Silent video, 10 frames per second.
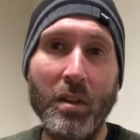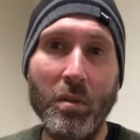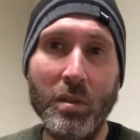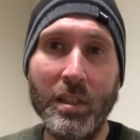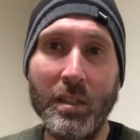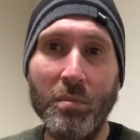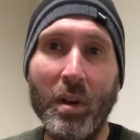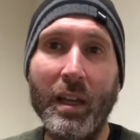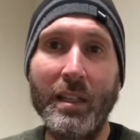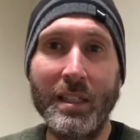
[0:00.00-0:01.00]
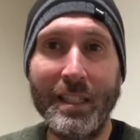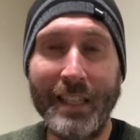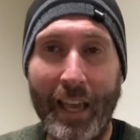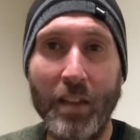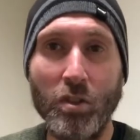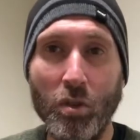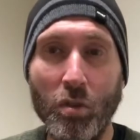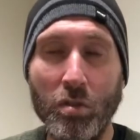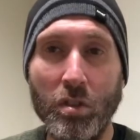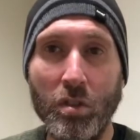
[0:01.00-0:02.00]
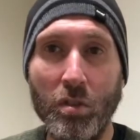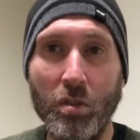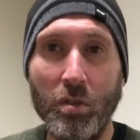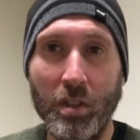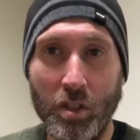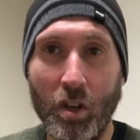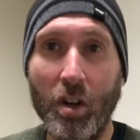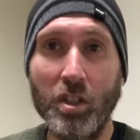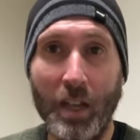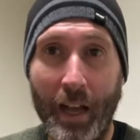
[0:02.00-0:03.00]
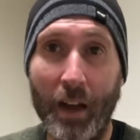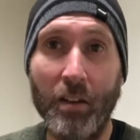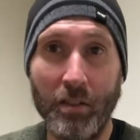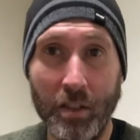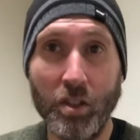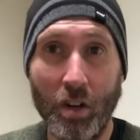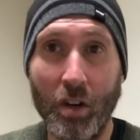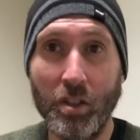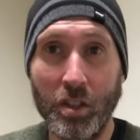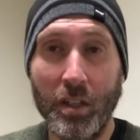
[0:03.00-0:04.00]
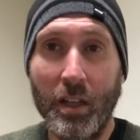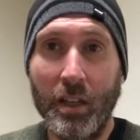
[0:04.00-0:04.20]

who's bringing scandal to the church out of the church.